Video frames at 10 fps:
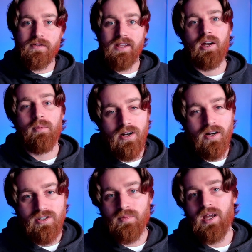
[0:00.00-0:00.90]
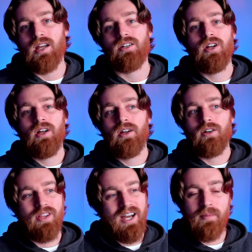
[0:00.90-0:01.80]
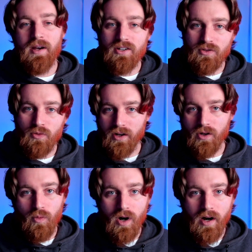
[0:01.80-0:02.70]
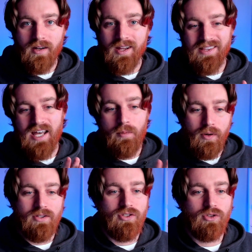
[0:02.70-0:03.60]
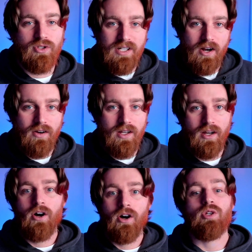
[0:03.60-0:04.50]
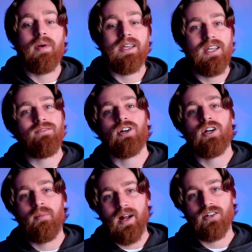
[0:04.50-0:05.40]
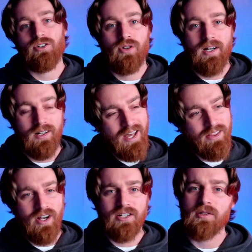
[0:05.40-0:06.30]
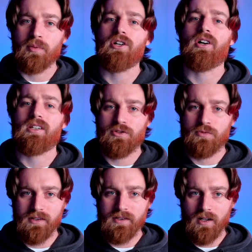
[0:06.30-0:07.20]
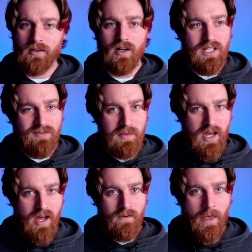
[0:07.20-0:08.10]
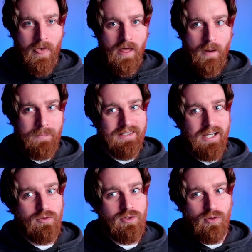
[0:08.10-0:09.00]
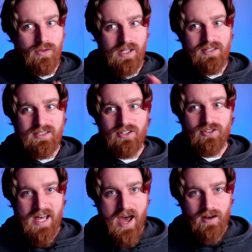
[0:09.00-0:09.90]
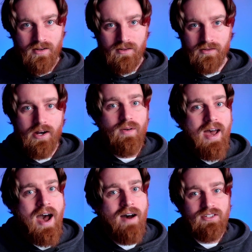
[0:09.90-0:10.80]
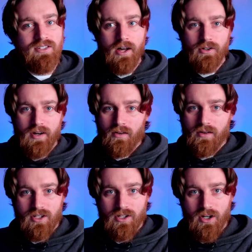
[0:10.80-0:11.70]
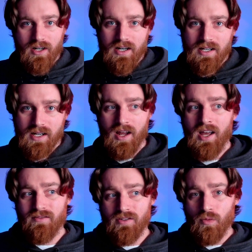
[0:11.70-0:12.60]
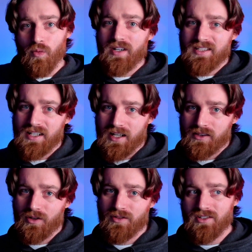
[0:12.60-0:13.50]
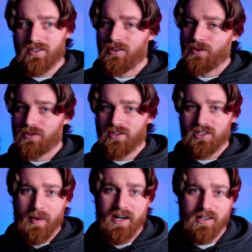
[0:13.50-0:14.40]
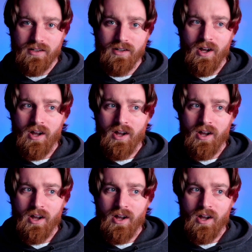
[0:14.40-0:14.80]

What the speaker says: that comparison page, that comparison one-to-one in that point solution area. You may give your competitor credit. Yeah, they're actually pretty good at this one thing. I'll give them that. But they don't do this, or that. They don't have these other areas that you're going to need. If you want to get those and still use his competitor,